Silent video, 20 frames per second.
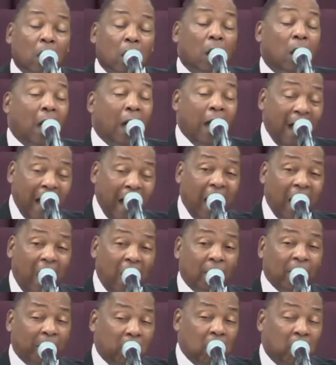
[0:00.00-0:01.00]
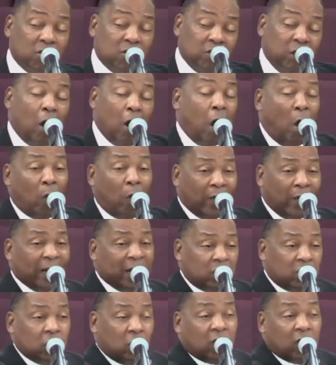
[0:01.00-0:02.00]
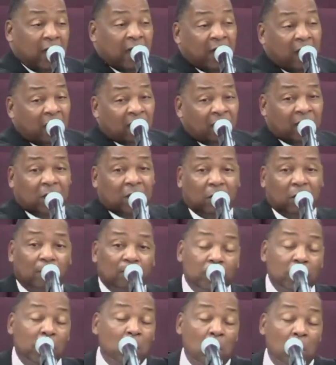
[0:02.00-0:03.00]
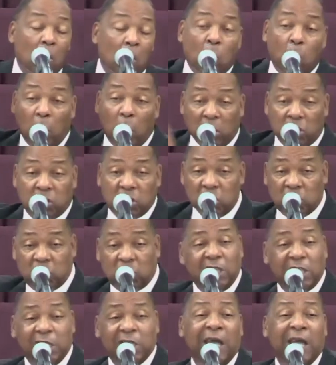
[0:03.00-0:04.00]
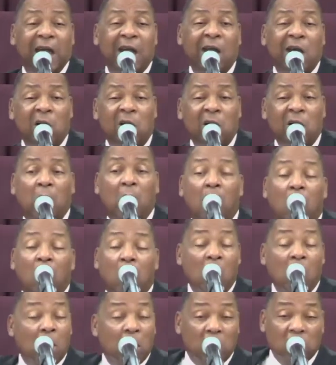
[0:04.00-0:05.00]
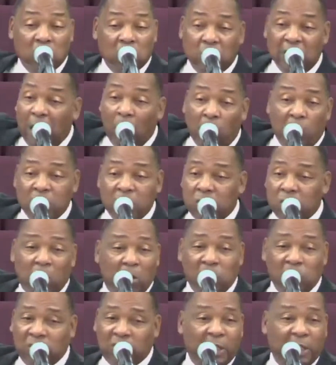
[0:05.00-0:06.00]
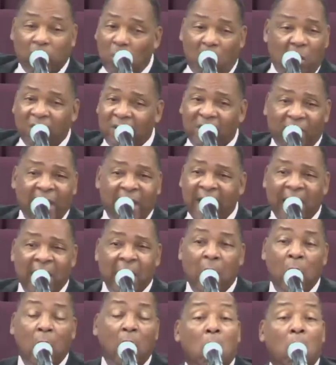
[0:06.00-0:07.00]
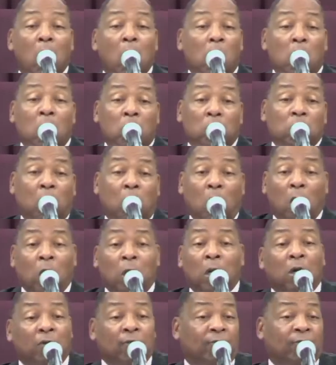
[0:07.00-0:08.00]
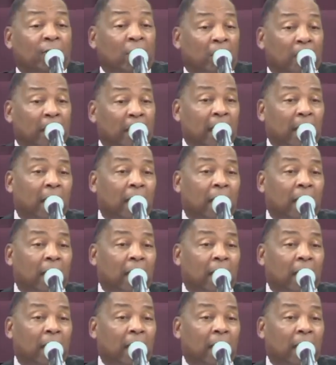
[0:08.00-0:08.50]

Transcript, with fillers: How? Because he already took care of it. What you see now is not what you're going to see over there. Don't look for me